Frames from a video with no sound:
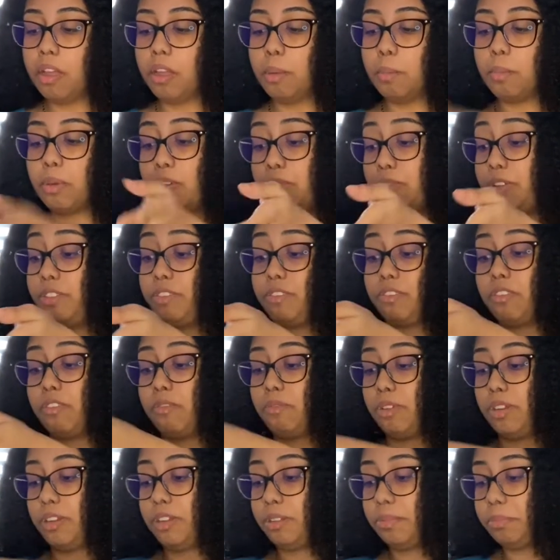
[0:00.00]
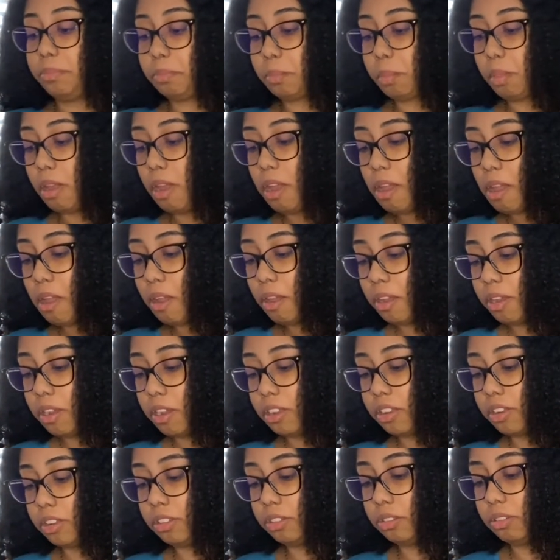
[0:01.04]
But we still went
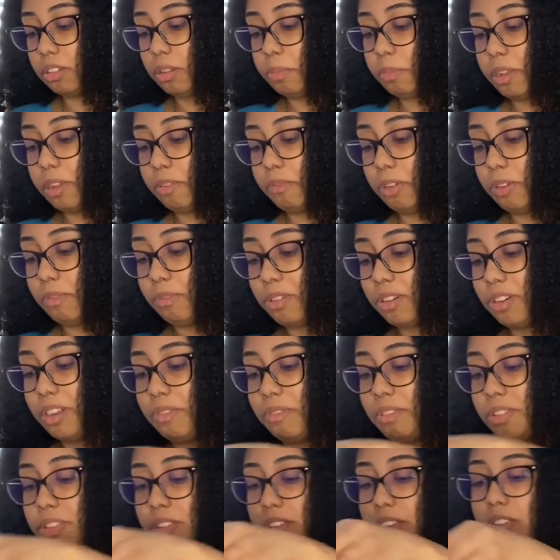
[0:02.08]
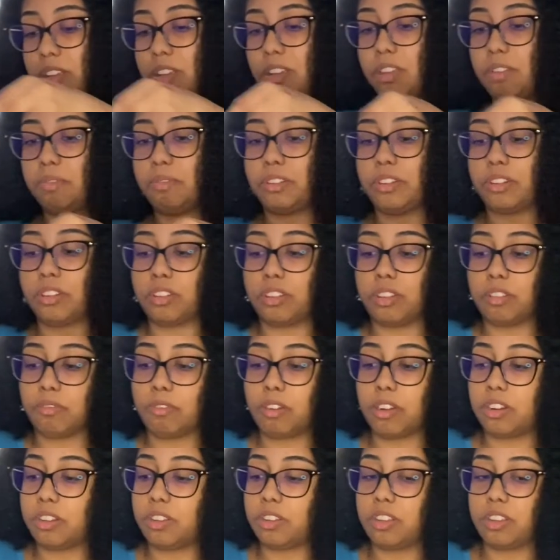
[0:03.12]
because I mean we weren't even thinking, we just
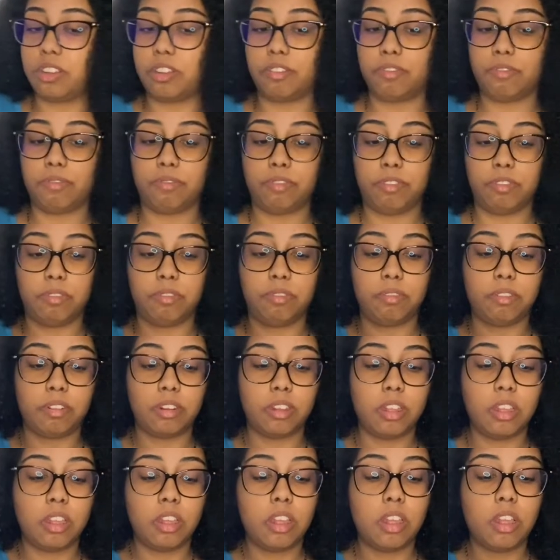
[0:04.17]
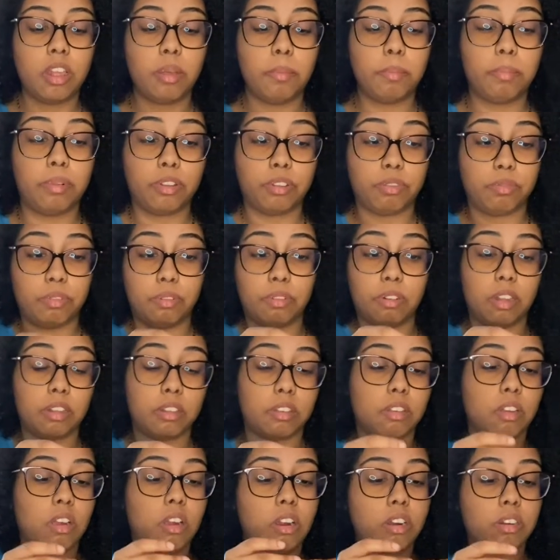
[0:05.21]
wanted to get food. Plus we were at
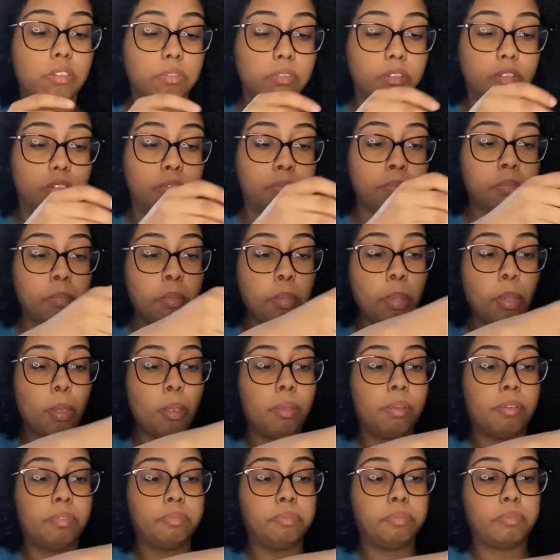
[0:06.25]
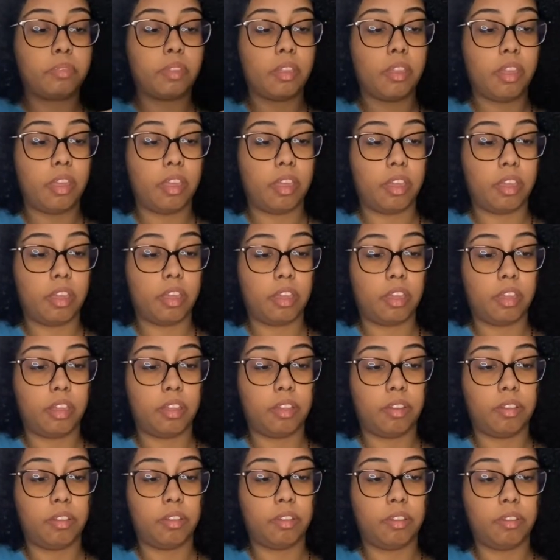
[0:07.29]
the carnival
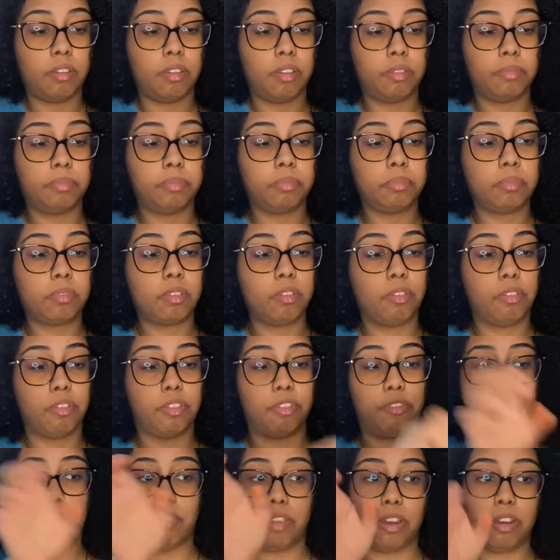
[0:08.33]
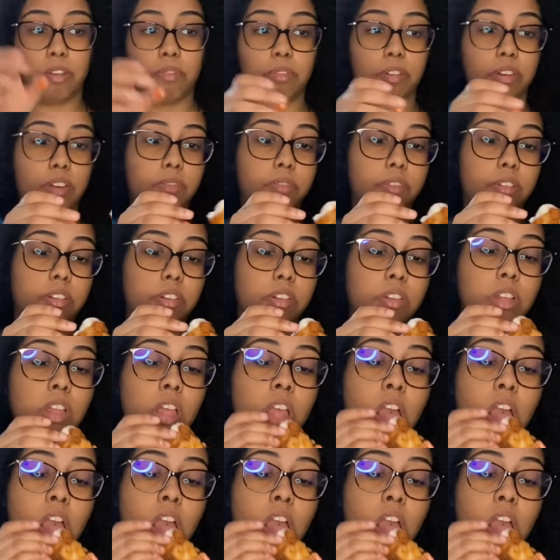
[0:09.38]
and or the fair, whatever.